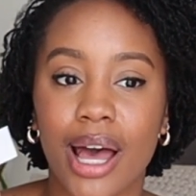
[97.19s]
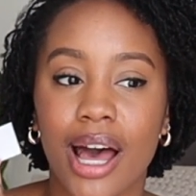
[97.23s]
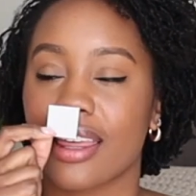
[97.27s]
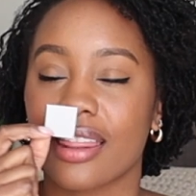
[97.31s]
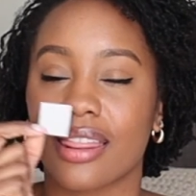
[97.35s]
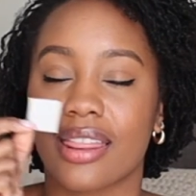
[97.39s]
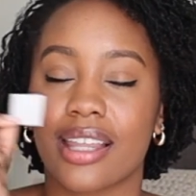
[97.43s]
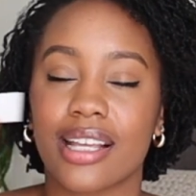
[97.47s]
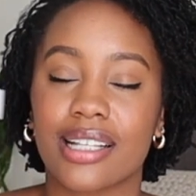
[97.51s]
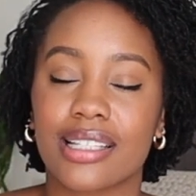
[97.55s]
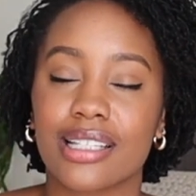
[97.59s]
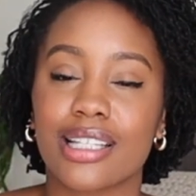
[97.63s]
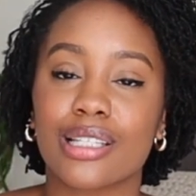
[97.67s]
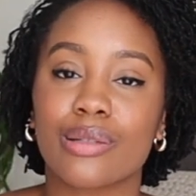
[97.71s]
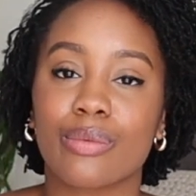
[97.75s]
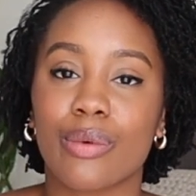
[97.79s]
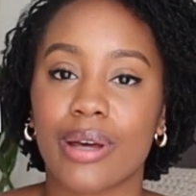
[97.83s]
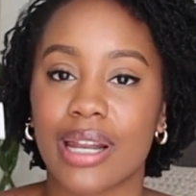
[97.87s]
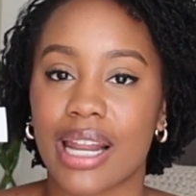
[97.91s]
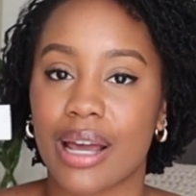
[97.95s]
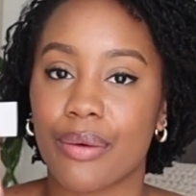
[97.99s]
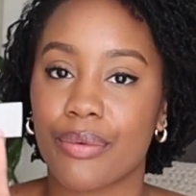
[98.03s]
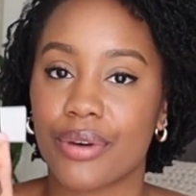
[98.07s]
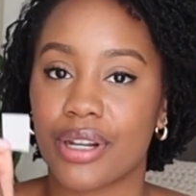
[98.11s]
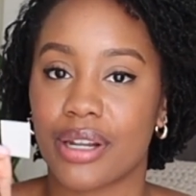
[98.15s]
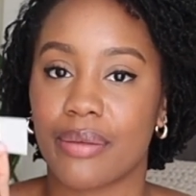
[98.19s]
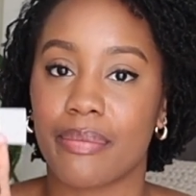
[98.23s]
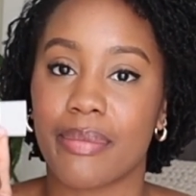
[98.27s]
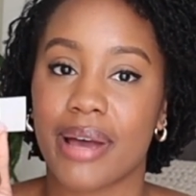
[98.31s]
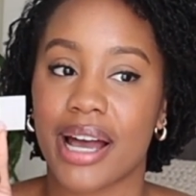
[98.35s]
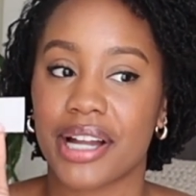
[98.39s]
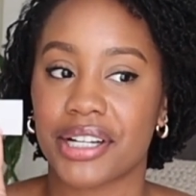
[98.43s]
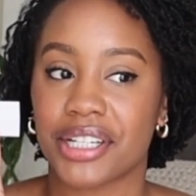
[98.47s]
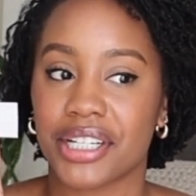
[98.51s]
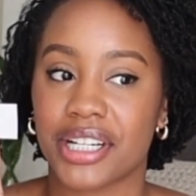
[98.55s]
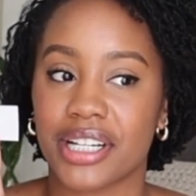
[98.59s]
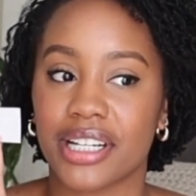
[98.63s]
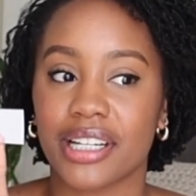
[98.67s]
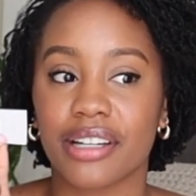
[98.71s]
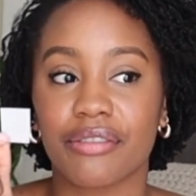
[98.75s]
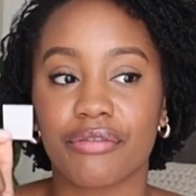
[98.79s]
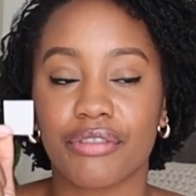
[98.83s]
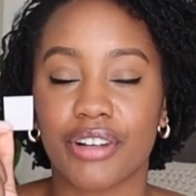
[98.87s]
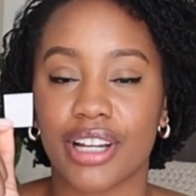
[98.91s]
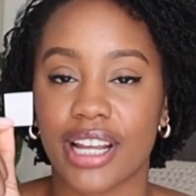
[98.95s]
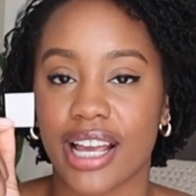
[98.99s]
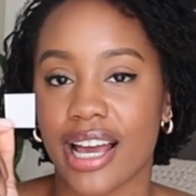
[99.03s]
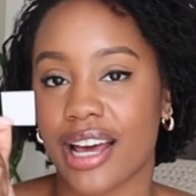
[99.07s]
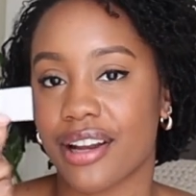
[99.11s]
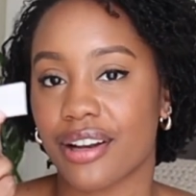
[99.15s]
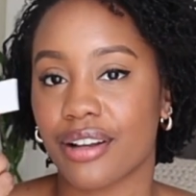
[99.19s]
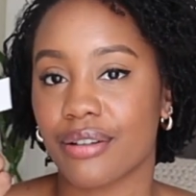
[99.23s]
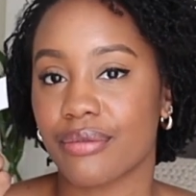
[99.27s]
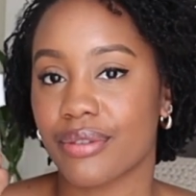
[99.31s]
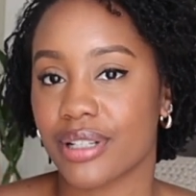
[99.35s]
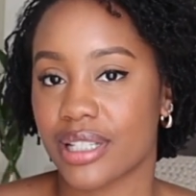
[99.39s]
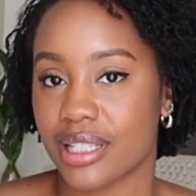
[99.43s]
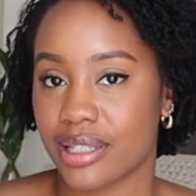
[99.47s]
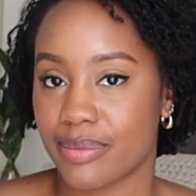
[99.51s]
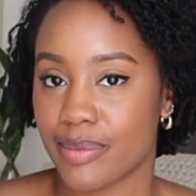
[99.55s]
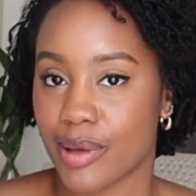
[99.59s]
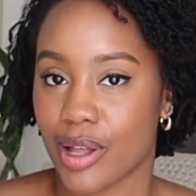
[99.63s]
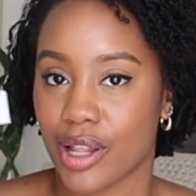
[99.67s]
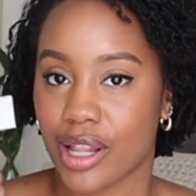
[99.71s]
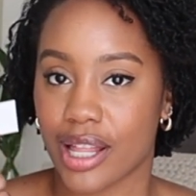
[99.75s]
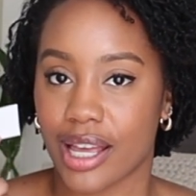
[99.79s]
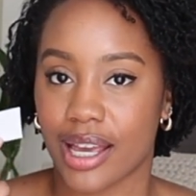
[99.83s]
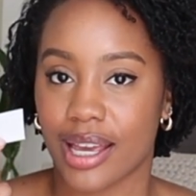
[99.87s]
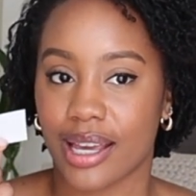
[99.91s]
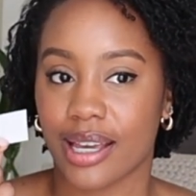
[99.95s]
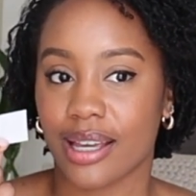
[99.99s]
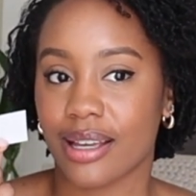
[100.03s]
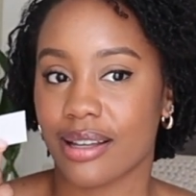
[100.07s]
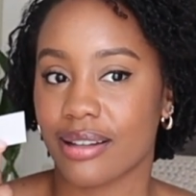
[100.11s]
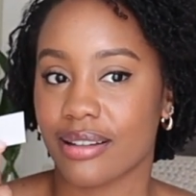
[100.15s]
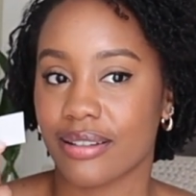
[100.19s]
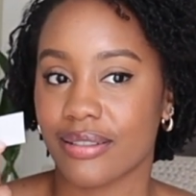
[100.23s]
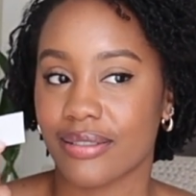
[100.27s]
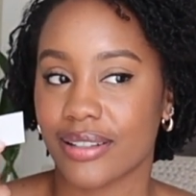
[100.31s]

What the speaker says: This is what I would imagine Rihanna would smell like.